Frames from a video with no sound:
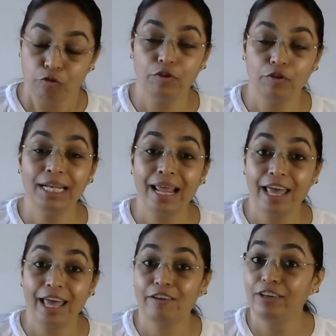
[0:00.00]
will
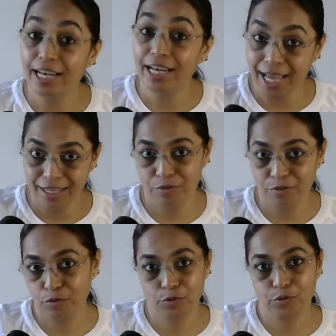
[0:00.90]
have
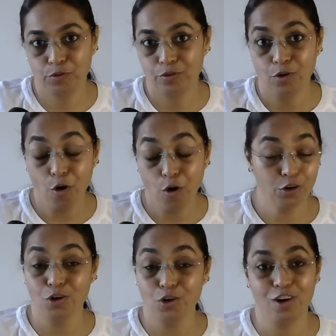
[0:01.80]
life or
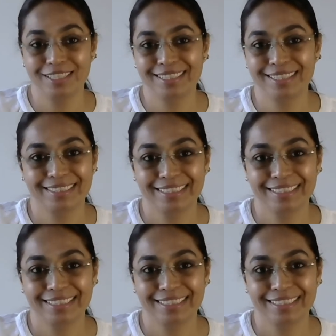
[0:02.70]
not.